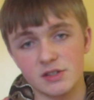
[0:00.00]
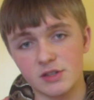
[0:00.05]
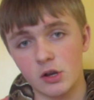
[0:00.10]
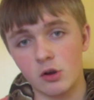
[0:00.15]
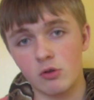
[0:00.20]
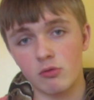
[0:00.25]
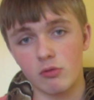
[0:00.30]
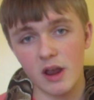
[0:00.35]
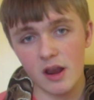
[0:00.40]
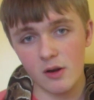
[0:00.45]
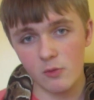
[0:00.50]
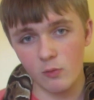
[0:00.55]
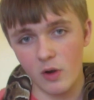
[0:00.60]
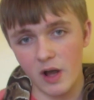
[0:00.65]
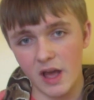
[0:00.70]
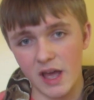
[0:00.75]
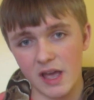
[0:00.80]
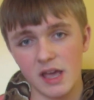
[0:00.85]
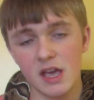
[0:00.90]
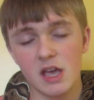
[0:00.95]
a great
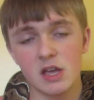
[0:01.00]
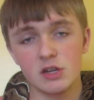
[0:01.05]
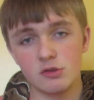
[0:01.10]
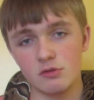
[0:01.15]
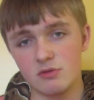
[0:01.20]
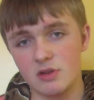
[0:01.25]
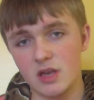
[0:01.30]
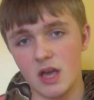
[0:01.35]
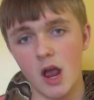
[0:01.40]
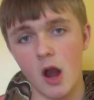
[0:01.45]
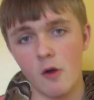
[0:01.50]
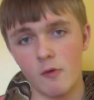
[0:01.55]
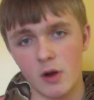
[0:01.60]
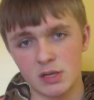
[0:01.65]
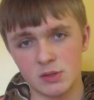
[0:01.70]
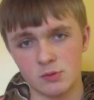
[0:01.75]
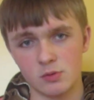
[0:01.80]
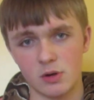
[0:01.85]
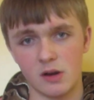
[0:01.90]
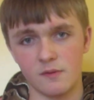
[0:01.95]
way to get a
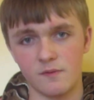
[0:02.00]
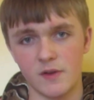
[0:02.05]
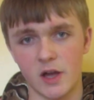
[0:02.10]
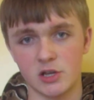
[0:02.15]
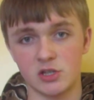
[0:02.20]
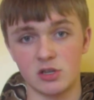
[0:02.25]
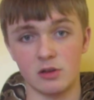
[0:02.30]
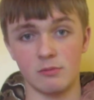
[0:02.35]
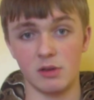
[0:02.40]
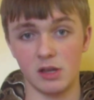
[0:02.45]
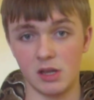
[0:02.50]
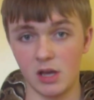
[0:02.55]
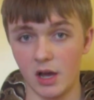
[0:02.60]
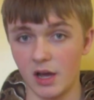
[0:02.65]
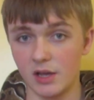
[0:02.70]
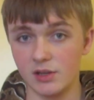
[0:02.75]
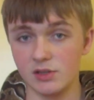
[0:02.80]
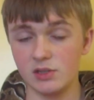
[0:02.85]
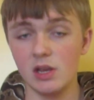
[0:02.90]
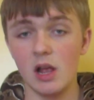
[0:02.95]
respiratory infection
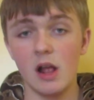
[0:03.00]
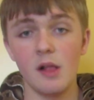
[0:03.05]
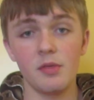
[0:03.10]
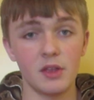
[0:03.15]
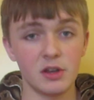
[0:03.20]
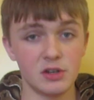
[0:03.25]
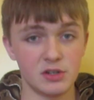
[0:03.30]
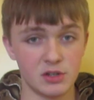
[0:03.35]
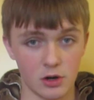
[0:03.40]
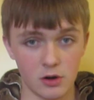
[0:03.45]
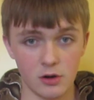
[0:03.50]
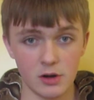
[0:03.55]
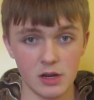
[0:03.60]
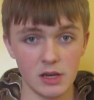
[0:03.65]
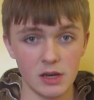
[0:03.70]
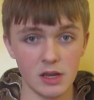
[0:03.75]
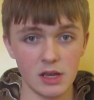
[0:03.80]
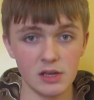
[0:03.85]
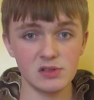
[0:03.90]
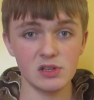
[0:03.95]
because the
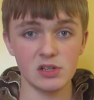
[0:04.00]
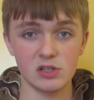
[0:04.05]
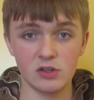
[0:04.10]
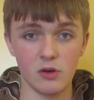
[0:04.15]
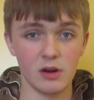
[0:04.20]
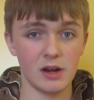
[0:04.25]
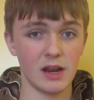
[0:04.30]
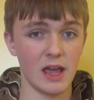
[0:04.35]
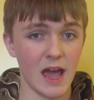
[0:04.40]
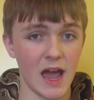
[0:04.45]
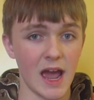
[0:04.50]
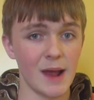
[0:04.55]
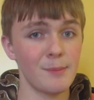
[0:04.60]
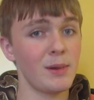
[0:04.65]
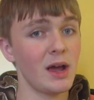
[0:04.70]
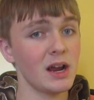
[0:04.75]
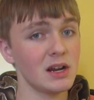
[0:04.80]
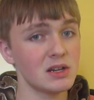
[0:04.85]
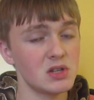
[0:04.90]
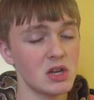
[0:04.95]
dirtiness is going to add
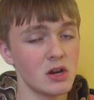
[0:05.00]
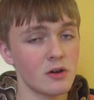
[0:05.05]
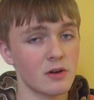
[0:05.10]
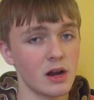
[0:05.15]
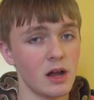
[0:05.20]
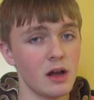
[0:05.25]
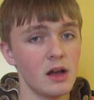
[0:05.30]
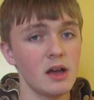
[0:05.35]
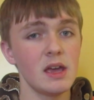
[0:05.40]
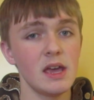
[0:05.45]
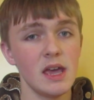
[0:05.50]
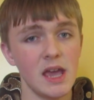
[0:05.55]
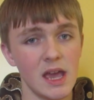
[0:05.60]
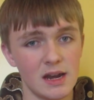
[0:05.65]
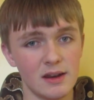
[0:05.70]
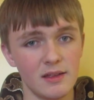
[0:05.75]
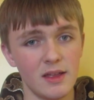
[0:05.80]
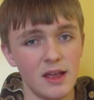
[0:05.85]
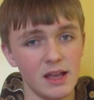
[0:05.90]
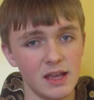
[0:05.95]
bacteria
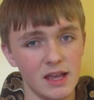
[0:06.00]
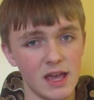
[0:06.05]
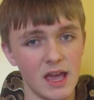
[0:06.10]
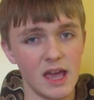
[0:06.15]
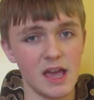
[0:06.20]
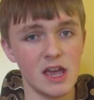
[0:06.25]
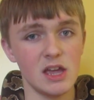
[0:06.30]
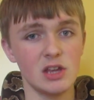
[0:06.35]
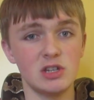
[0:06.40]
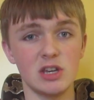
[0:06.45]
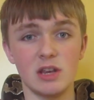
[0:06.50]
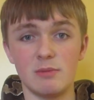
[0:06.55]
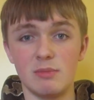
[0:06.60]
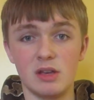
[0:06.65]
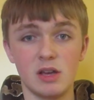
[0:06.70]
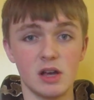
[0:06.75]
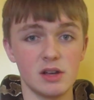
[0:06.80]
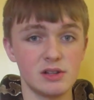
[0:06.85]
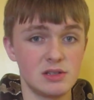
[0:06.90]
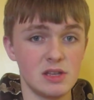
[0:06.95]
into that cage, and
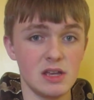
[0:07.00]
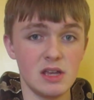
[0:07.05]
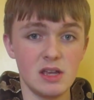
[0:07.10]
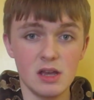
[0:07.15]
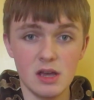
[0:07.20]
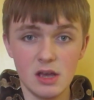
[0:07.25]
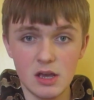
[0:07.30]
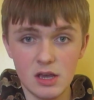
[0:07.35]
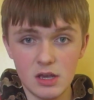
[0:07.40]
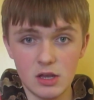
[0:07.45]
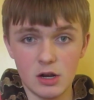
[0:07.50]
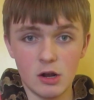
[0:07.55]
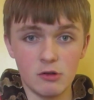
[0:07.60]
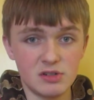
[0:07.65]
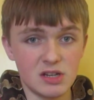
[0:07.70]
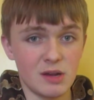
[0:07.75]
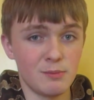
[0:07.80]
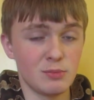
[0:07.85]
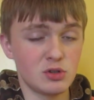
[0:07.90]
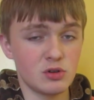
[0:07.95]
because the,
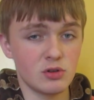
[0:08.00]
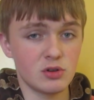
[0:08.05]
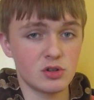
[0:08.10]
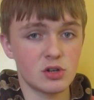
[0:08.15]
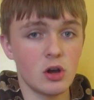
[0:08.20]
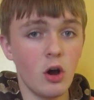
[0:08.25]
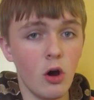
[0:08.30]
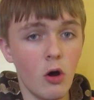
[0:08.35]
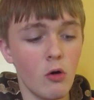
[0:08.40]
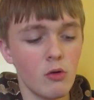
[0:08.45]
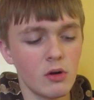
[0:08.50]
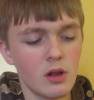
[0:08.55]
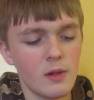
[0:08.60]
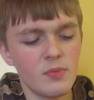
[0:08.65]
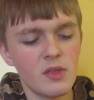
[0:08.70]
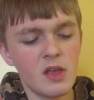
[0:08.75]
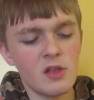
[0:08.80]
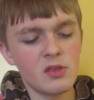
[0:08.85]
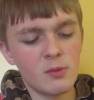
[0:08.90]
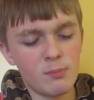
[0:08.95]
temperature is cold,
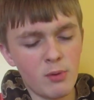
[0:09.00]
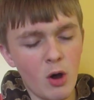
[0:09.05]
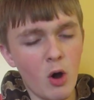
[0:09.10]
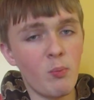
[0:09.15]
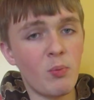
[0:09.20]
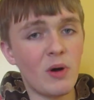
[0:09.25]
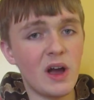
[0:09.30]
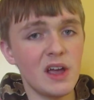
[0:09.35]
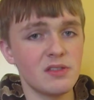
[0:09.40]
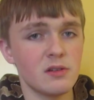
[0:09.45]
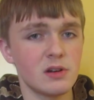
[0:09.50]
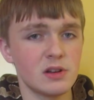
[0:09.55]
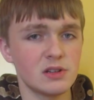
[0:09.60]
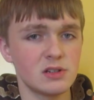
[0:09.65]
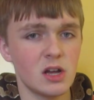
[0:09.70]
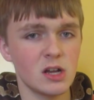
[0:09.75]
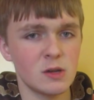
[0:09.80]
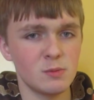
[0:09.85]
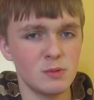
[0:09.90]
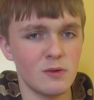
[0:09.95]
the ball python is
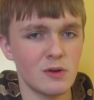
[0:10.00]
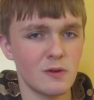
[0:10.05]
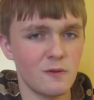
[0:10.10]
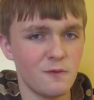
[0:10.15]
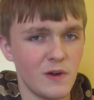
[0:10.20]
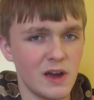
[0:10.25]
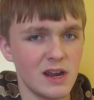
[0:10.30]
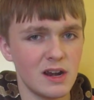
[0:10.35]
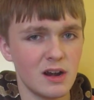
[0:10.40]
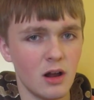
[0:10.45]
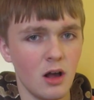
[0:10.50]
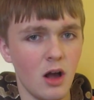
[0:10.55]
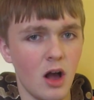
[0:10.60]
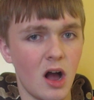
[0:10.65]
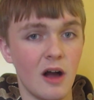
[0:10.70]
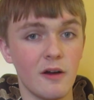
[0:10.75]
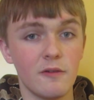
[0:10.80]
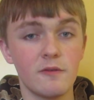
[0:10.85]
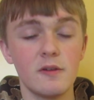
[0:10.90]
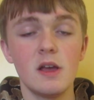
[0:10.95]
not going to be able to fight it
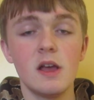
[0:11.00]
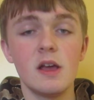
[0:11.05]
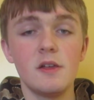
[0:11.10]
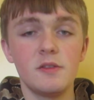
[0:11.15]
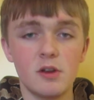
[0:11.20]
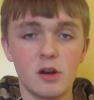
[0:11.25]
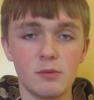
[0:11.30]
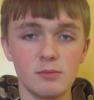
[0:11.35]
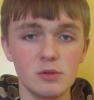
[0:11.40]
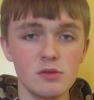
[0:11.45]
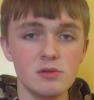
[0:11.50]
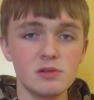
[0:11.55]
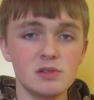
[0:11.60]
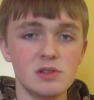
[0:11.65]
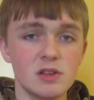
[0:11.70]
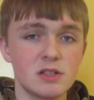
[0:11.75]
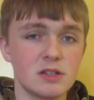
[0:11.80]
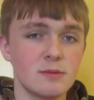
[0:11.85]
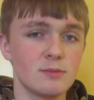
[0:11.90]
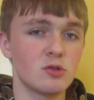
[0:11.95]
off. Their immune
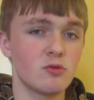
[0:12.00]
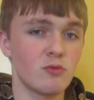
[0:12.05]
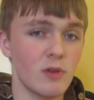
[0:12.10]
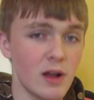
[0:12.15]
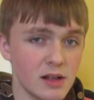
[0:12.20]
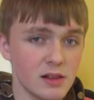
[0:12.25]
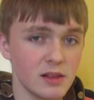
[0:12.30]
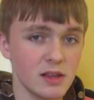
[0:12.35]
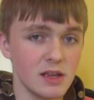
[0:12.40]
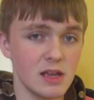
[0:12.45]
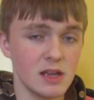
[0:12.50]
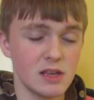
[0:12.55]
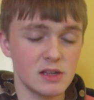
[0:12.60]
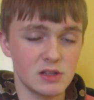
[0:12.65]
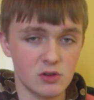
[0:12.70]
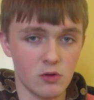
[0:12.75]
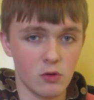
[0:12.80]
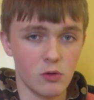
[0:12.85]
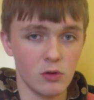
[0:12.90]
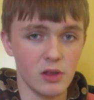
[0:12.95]
system directly is
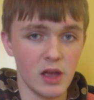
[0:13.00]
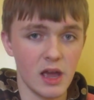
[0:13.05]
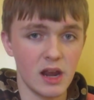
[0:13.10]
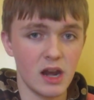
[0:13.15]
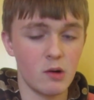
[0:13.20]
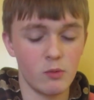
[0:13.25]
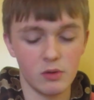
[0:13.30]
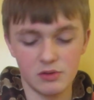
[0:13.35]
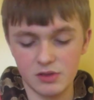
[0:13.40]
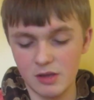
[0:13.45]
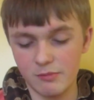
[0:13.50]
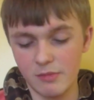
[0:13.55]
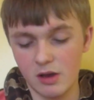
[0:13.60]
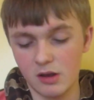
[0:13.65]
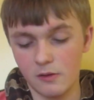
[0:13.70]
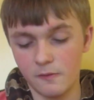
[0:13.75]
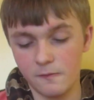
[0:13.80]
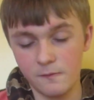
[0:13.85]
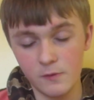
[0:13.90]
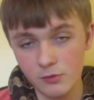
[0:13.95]
correlated with the
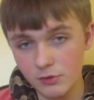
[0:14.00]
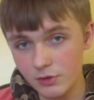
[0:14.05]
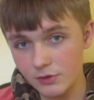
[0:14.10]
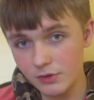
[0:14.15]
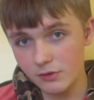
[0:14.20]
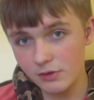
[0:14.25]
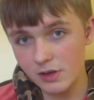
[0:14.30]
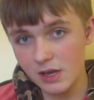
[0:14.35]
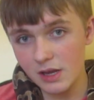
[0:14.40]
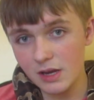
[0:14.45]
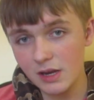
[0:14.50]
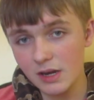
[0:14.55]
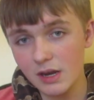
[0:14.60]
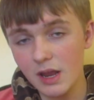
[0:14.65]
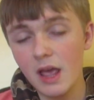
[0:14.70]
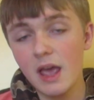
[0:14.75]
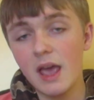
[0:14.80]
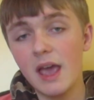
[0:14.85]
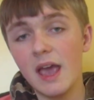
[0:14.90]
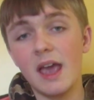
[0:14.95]
amount of food that they're getting,
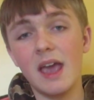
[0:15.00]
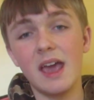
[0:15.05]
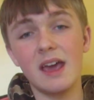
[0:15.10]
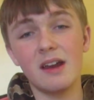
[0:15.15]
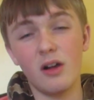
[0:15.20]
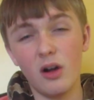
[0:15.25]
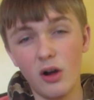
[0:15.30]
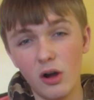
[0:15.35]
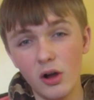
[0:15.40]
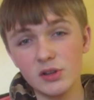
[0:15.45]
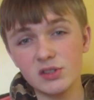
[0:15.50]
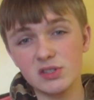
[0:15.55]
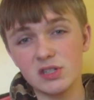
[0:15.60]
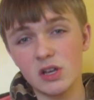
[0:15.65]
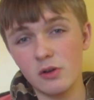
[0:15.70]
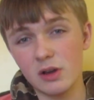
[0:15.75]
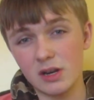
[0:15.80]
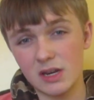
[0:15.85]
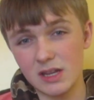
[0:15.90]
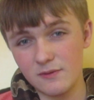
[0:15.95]
and
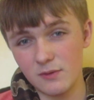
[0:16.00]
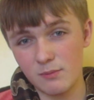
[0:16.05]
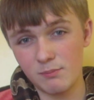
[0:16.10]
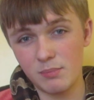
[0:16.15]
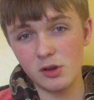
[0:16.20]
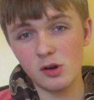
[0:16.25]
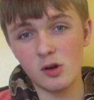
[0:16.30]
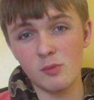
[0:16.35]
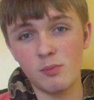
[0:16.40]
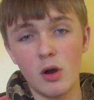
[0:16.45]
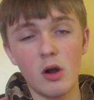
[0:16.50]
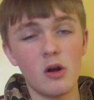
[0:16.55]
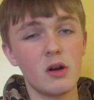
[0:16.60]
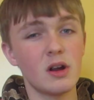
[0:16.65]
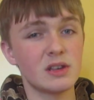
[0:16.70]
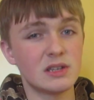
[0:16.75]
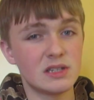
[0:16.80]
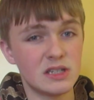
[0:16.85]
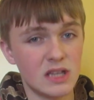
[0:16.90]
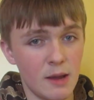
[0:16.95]
also an even bigger part
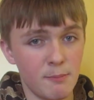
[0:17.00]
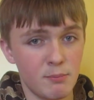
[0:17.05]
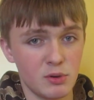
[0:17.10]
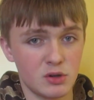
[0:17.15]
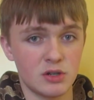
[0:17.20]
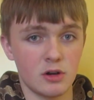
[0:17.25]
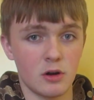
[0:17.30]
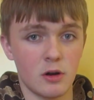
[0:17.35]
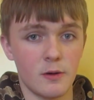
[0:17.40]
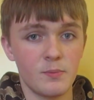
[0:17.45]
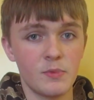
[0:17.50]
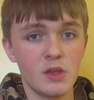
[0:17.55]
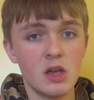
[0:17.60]
is temperature.